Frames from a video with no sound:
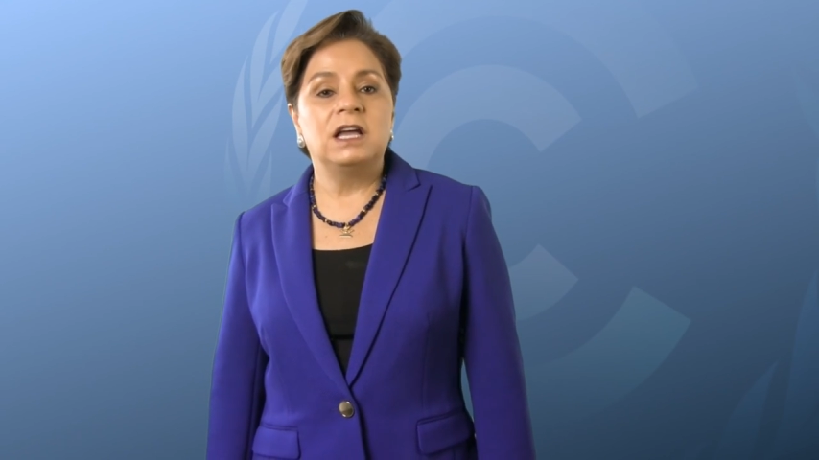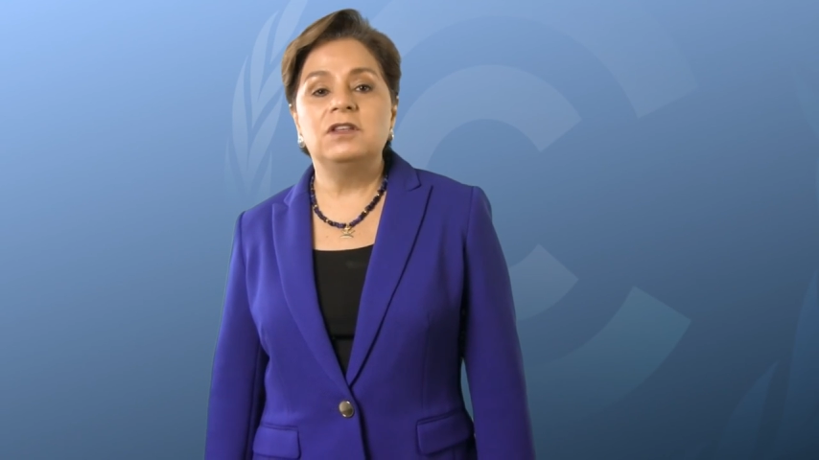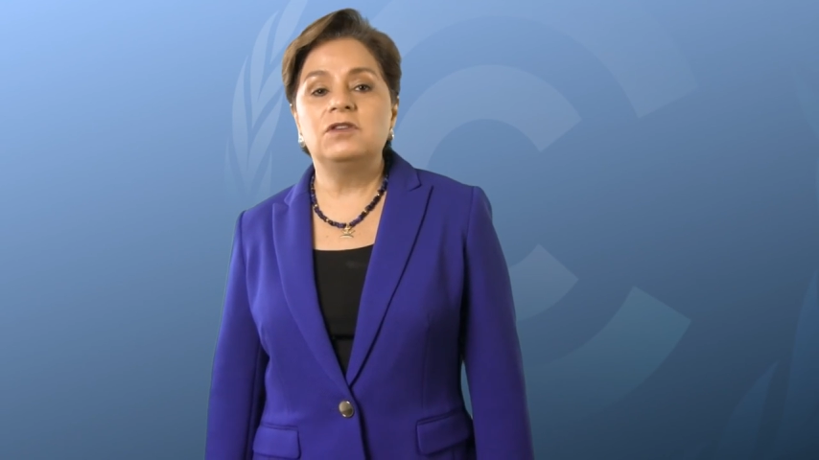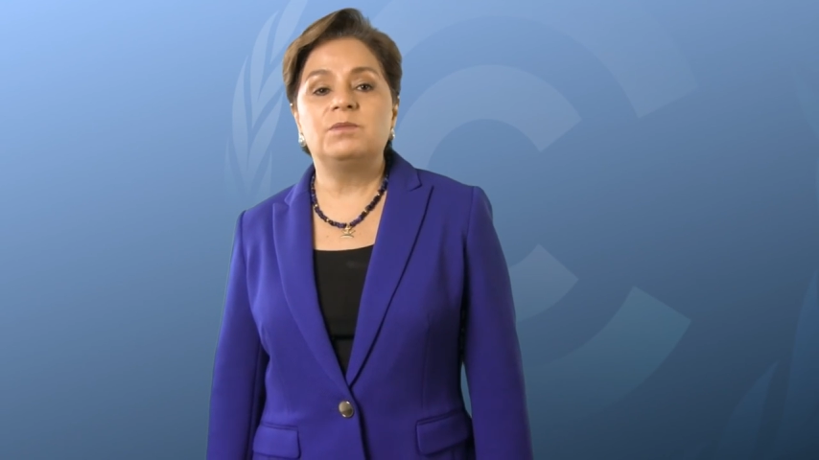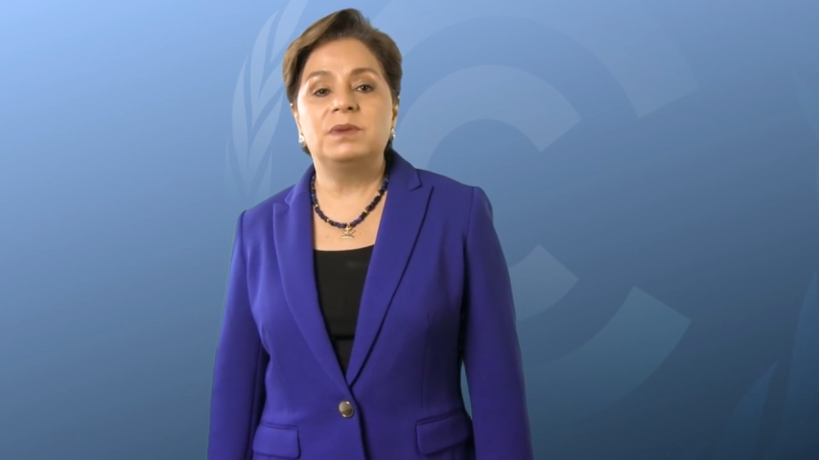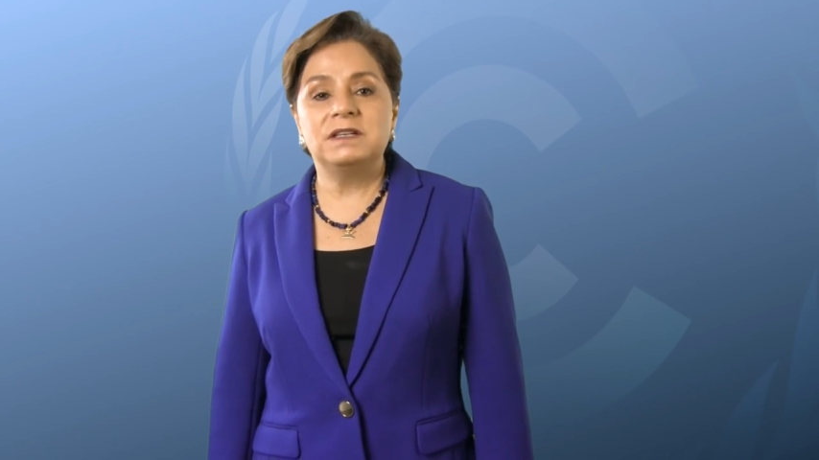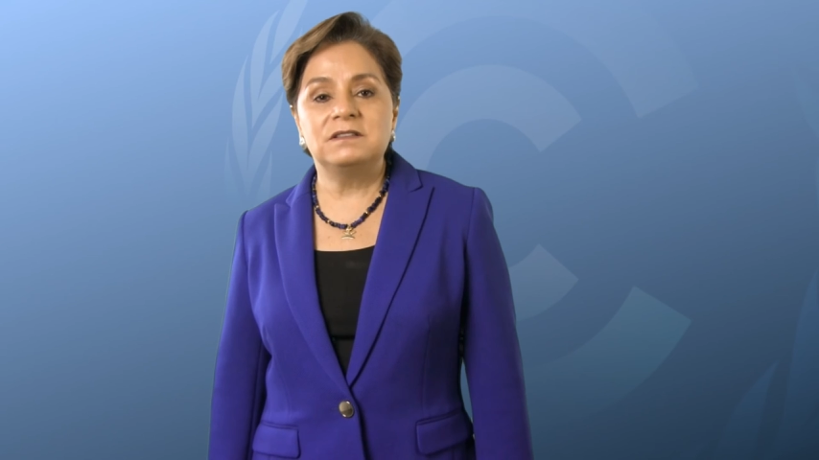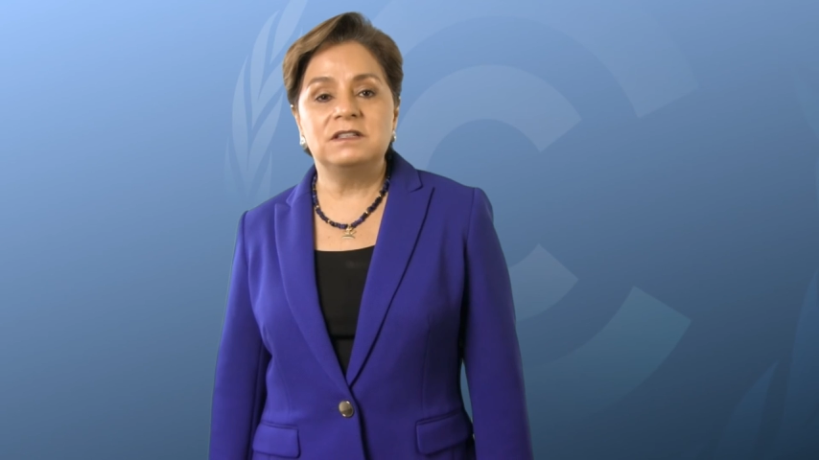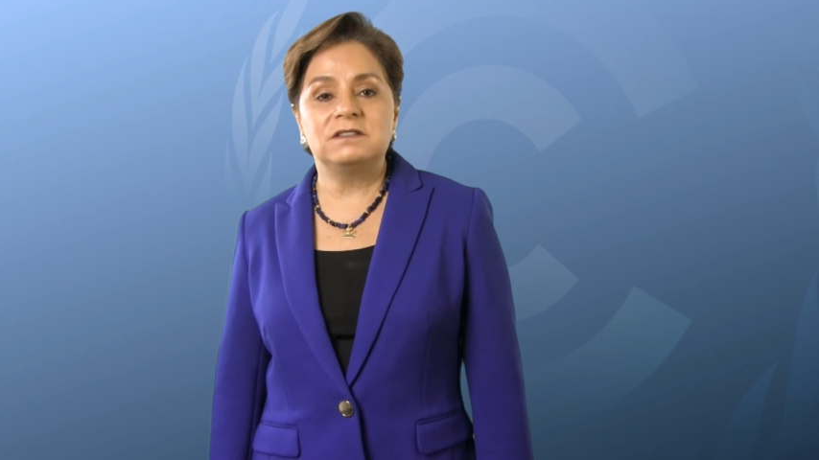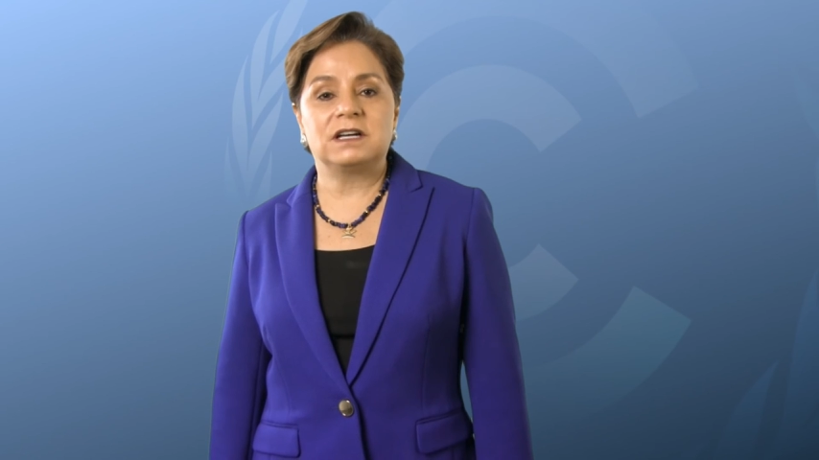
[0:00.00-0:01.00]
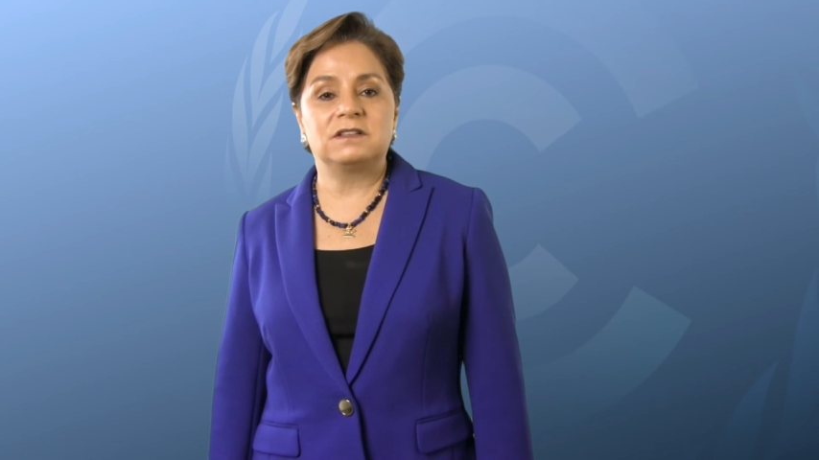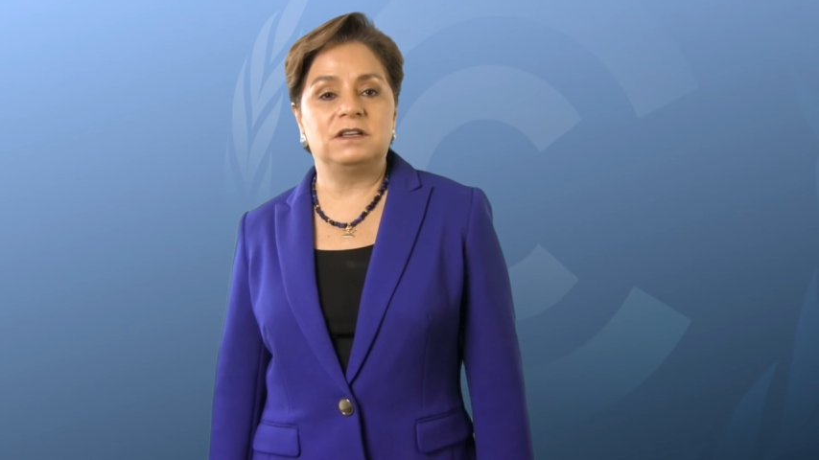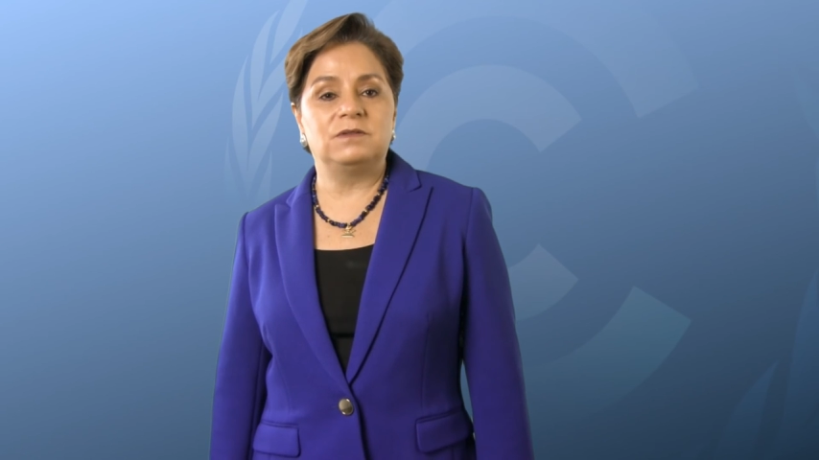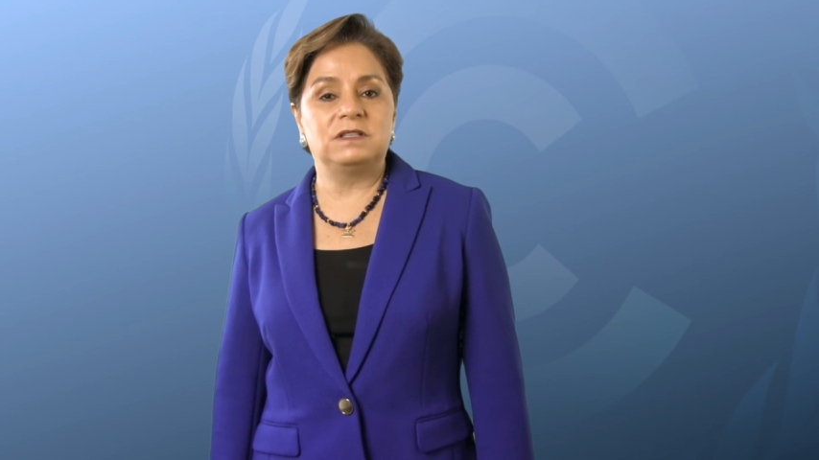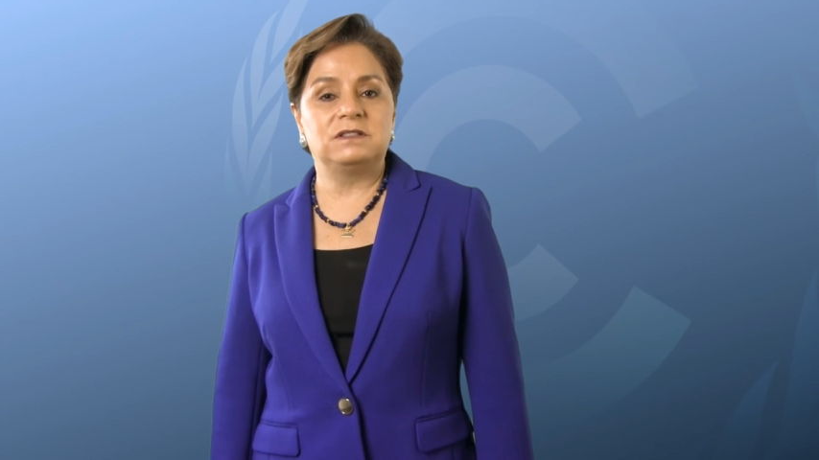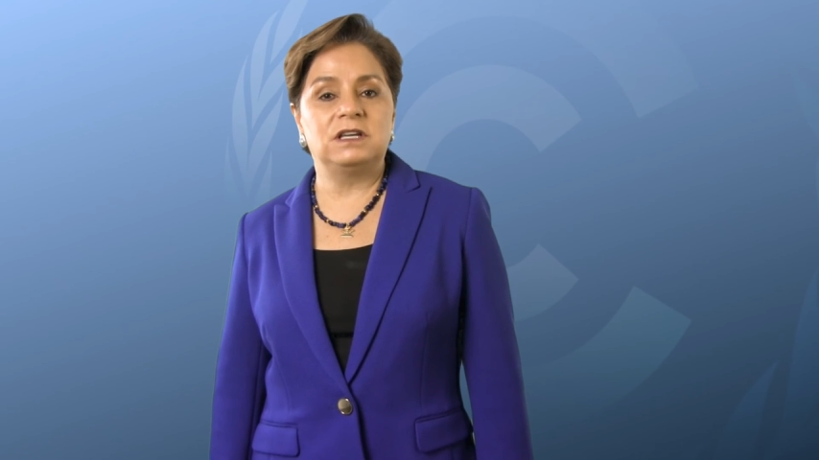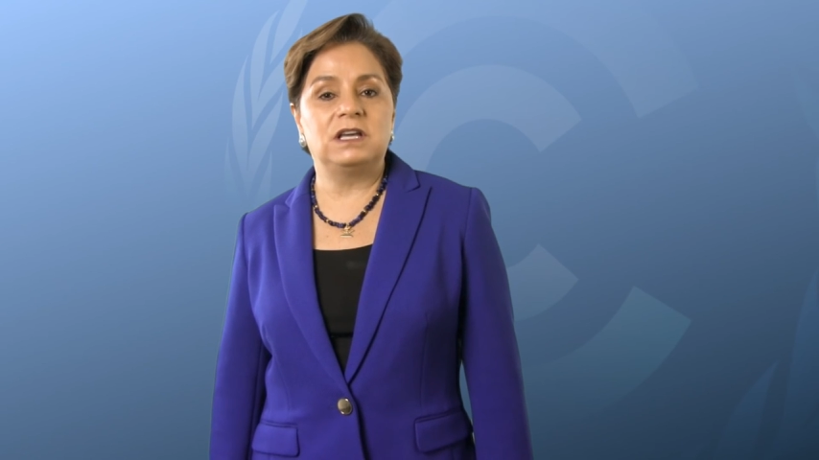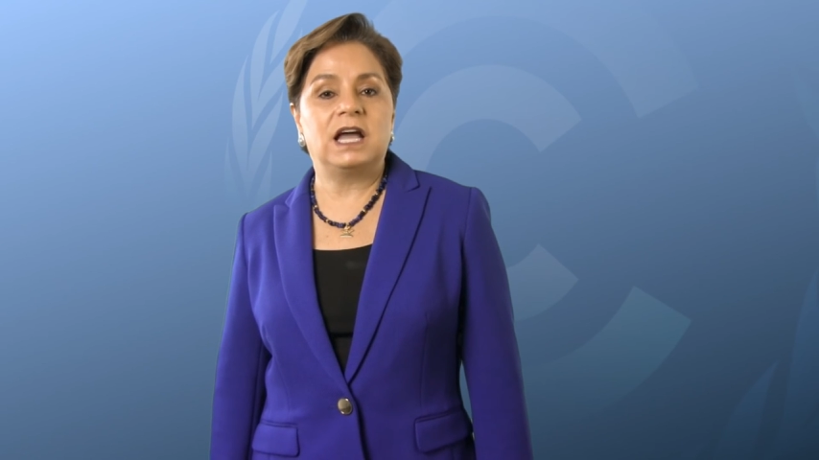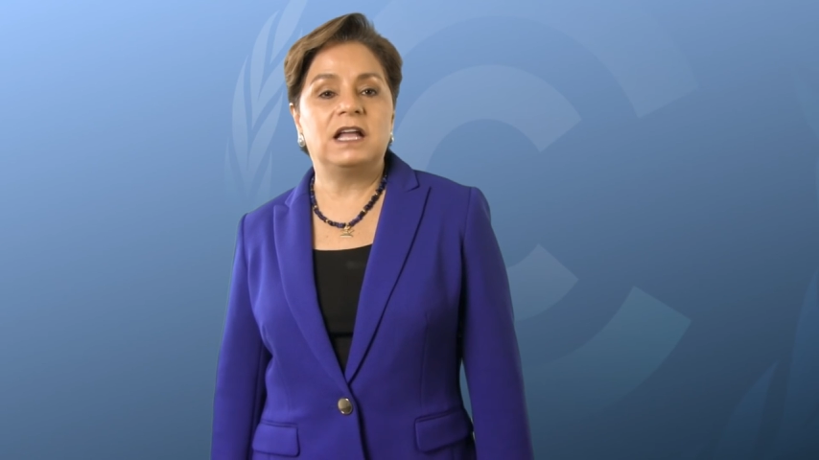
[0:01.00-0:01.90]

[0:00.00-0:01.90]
in your business activity,